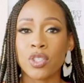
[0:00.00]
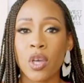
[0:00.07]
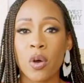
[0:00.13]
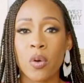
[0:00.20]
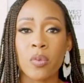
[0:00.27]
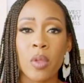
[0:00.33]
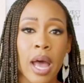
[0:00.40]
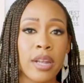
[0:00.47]

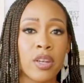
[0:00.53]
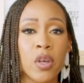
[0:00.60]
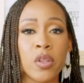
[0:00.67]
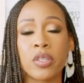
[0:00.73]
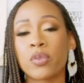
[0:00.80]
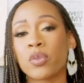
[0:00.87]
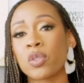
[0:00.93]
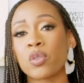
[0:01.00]
So I know
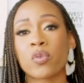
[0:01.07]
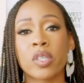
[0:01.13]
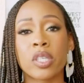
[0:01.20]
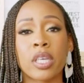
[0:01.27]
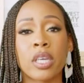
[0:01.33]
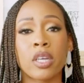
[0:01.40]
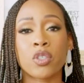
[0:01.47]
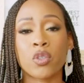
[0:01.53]
this was a
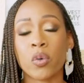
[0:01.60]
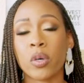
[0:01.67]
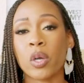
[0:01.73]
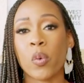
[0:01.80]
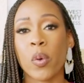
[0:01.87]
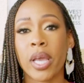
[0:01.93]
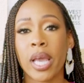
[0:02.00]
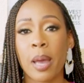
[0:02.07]
really short
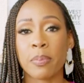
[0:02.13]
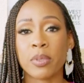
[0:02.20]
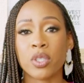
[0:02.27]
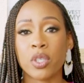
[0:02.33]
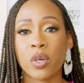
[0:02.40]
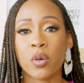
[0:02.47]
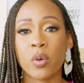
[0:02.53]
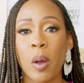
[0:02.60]
and quick
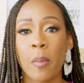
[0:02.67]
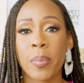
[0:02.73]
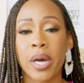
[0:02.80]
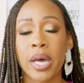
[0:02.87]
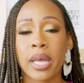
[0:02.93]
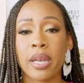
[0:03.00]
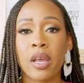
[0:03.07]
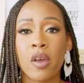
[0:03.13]
episode,
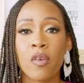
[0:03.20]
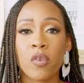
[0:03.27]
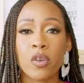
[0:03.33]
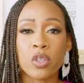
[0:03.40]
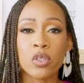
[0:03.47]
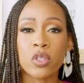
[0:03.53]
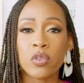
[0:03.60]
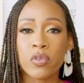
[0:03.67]
but for
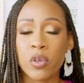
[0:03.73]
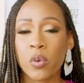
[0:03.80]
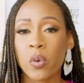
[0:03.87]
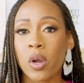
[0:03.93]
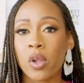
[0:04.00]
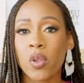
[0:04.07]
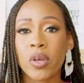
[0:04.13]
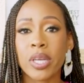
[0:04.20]
those of you who
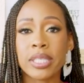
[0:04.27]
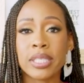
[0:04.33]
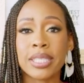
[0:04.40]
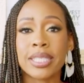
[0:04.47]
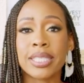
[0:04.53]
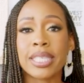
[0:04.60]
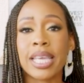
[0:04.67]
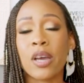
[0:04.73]
are looking
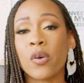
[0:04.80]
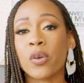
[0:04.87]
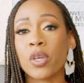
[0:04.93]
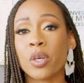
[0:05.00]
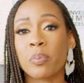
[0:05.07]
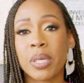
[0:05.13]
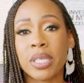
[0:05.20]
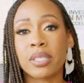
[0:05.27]
to scale
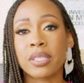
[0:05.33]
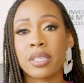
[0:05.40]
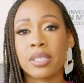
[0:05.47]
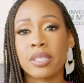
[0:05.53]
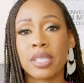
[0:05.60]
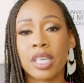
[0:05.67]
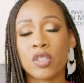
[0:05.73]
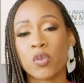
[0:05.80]
your
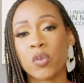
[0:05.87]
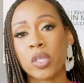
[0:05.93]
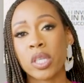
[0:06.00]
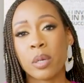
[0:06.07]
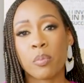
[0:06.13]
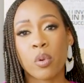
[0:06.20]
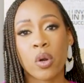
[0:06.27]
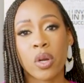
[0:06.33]
business, it's
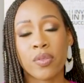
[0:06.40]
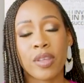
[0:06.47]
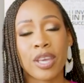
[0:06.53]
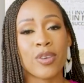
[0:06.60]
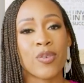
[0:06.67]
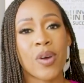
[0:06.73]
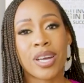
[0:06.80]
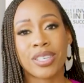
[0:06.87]
really important that
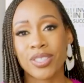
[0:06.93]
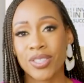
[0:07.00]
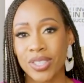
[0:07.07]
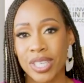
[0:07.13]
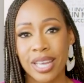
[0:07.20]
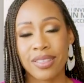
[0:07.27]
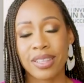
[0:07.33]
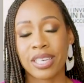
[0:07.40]
you
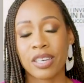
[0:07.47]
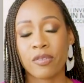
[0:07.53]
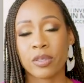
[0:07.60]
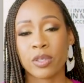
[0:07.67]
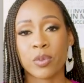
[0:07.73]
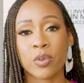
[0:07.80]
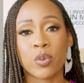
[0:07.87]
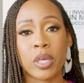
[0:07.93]
understand the
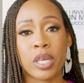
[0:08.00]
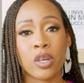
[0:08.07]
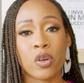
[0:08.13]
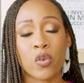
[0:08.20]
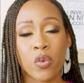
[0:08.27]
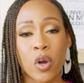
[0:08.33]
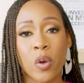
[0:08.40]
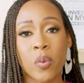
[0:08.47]
difference between
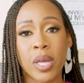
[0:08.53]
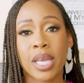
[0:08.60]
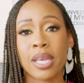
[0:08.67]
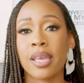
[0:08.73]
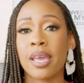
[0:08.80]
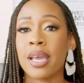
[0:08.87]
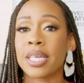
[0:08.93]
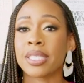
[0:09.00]

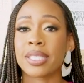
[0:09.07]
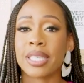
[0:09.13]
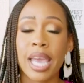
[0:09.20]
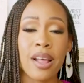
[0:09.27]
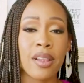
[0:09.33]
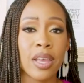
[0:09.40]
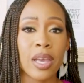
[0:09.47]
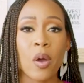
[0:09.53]
growing,
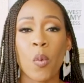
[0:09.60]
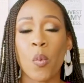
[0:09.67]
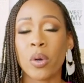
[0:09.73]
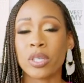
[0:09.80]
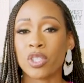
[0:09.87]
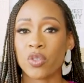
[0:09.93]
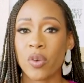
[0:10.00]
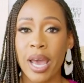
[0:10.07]
scaling,
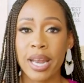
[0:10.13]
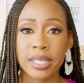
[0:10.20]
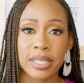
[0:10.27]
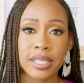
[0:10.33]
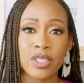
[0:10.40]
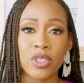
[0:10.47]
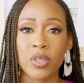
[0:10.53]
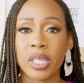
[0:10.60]
what
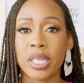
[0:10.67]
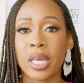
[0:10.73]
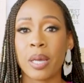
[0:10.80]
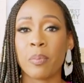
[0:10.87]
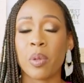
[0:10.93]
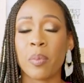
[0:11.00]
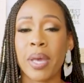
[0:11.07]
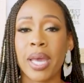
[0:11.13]
strategies you need to
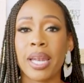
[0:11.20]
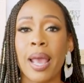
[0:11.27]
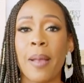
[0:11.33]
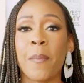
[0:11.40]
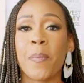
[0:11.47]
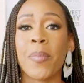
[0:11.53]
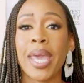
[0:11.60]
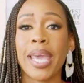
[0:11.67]
implement,
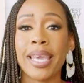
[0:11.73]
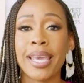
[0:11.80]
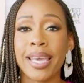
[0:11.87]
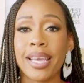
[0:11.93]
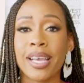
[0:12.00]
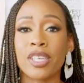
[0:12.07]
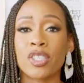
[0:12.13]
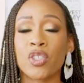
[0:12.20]
and
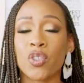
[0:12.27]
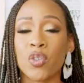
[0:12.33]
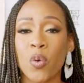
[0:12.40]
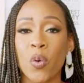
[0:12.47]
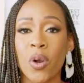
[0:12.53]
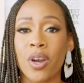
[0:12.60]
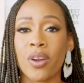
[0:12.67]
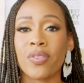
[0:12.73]
making
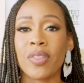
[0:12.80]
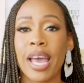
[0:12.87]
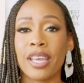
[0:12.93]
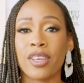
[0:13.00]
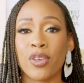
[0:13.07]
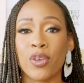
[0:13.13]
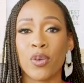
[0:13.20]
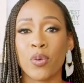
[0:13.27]
sure
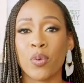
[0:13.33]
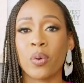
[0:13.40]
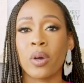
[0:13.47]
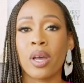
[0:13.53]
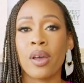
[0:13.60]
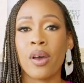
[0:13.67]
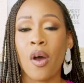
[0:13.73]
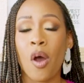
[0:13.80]
that you
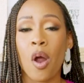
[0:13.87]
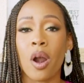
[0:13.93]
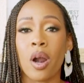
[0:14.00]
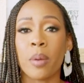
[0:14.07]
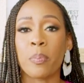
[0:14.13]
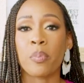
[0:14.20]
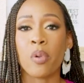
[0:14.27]
are